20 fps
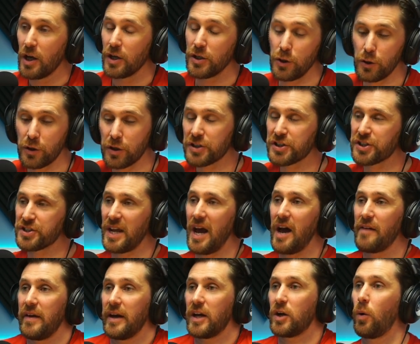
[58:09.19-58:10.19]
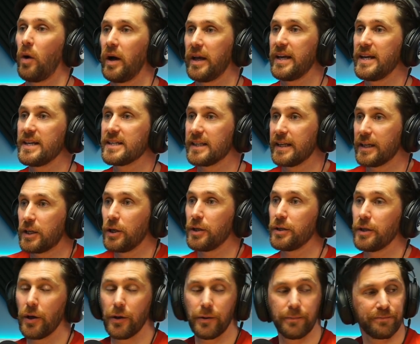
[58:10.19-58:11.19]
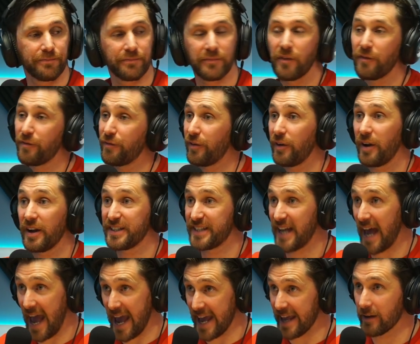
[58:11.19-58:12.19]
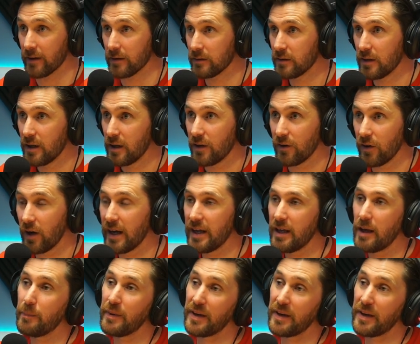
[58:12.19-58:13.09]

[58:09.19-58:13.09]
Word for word: you could stand there quite easily, yeah, couldn't you? You see people, for a day, yeah, right?